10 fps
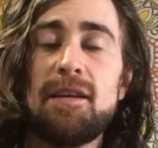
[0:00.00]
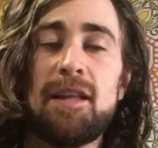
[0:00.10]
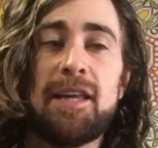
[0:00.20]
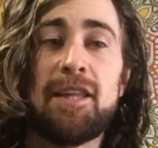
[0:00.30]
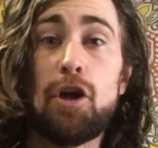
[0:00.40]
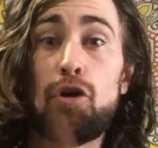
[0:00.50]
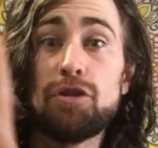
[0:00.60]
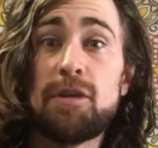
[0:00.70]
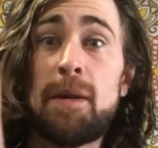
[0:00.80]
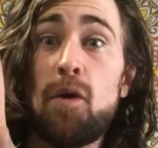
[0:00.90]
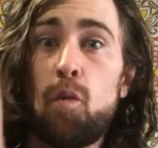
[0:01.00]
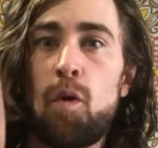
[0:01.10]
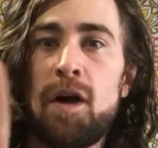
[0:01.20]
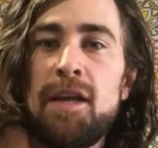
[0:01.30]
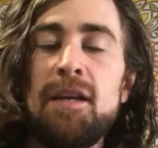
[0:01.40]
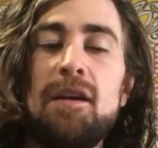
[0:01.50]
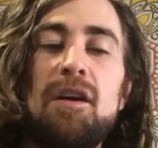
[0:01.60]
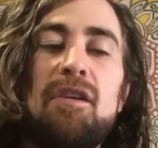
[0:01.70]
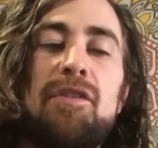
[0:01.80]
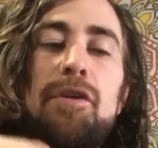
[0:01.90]
like the ultimate one,
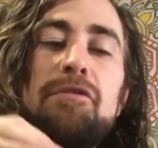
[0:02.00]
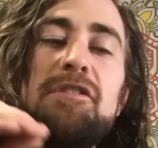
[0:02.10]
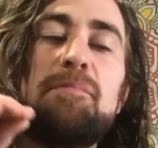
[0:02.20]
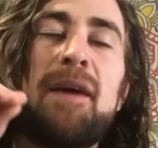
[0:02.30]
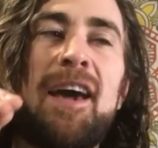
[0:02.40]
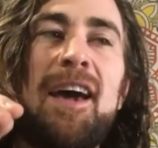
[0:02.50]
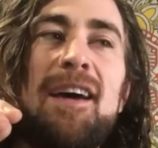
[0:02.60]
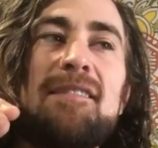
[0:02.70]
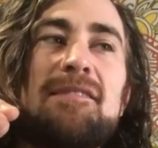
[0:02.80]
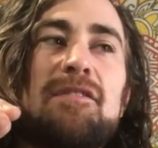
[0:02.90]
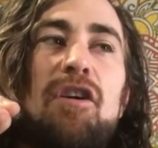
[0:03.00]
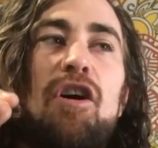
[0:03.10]
those paths